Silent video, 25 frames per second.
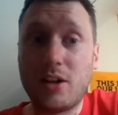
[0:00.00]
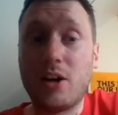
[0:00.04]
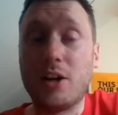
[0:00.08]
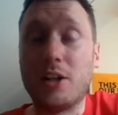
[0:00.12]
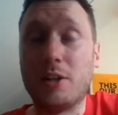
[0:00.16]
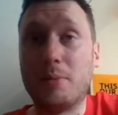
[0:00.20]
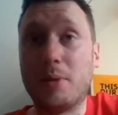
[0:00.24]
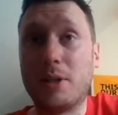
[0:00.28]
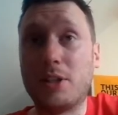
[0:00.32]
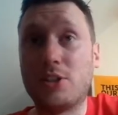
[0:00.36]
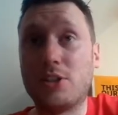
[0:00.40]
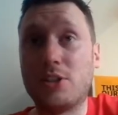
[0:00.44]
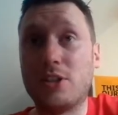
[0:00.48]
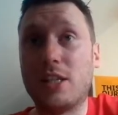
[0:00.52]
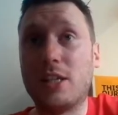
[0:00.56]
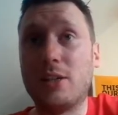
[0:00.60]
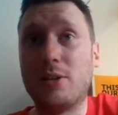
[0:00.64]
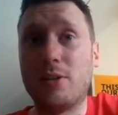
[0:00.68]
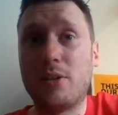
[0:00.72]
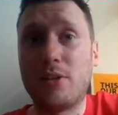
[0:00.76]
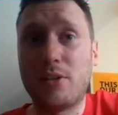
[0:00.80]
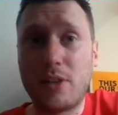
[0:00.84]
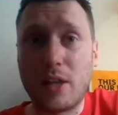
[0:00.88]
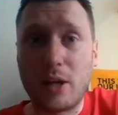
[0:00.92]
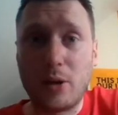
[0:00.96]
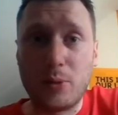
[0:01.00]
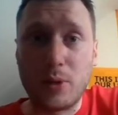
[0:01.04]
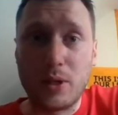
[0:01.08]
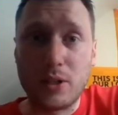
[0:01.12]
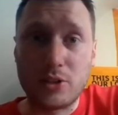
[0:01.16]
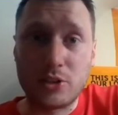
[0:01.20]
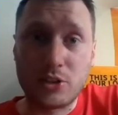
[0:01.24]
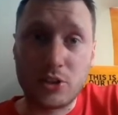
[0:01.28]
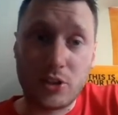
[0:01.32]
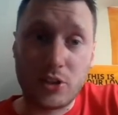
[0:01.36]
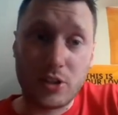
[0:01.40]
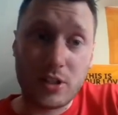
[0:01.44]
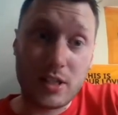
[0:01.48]
I'd imagine they are Thirlwell
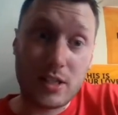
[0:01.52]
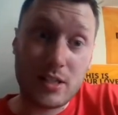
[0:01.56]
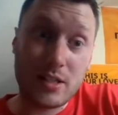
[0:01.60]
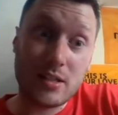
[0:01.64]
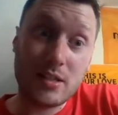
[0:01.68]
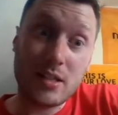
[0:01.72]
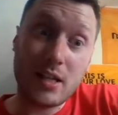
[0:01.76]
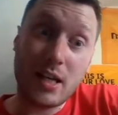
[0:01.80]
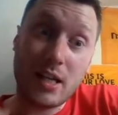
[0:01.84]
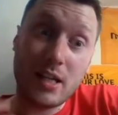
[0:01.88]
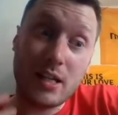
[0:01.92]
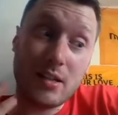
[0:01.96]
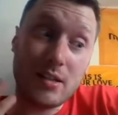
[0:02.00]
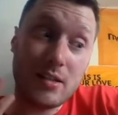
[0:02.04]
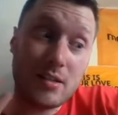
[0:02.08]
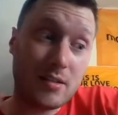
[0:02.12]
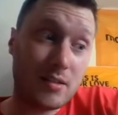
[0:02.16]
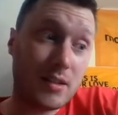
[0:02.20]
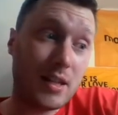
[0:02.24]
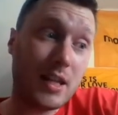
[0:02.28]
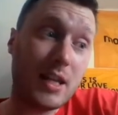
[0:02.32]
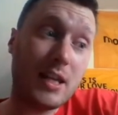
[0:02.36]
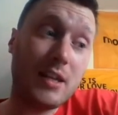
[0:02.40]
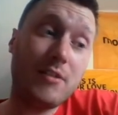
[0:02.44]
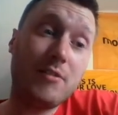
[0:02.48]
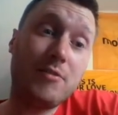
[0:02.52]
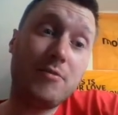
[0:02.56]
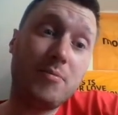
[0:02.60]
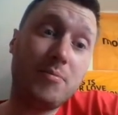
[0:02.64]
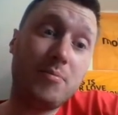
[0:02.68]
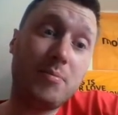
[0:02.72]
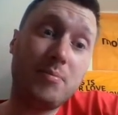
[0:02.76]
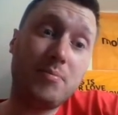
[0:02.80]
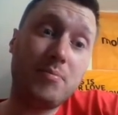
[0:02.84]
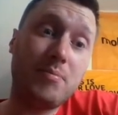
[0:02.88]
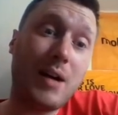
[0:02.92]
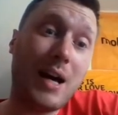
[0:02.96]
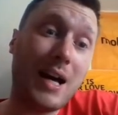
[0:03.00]
signings, and they've
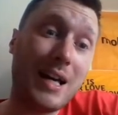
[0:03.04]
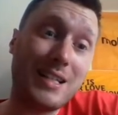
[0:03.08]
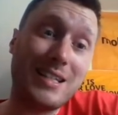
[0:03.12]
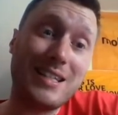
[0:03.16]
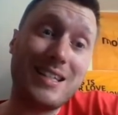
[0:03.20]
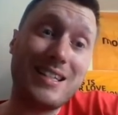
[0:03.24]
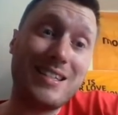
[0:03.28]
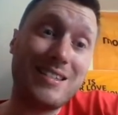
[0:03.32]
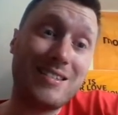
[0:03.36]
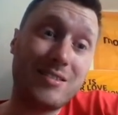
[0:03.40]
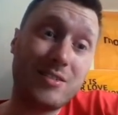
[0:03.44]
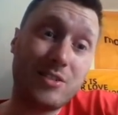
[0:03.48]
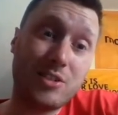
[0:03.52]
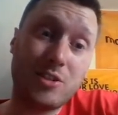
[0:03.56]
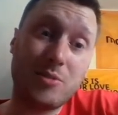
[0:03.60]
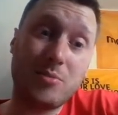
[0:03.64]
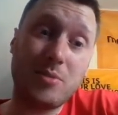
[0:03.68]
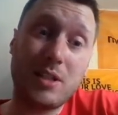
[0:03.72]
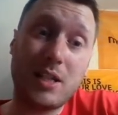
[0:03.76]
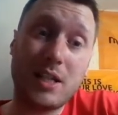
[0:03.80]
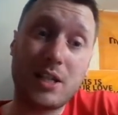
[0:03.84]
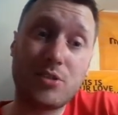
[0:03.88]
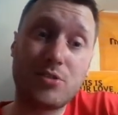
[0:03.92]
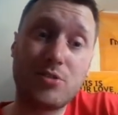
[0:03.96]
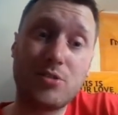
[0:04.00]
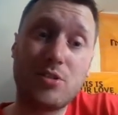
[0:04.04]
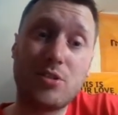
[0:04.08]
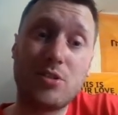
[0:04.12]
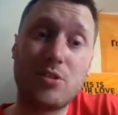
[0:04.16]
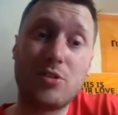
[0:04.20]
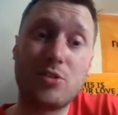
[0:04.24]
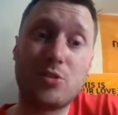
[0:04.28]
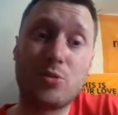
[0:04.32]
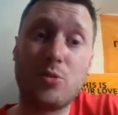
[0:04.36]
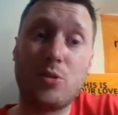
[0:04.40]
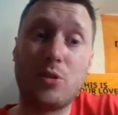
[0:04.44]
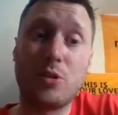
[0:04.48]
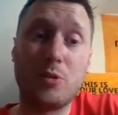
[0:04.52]
added something extra to the
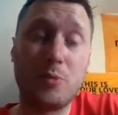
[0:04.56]
squad.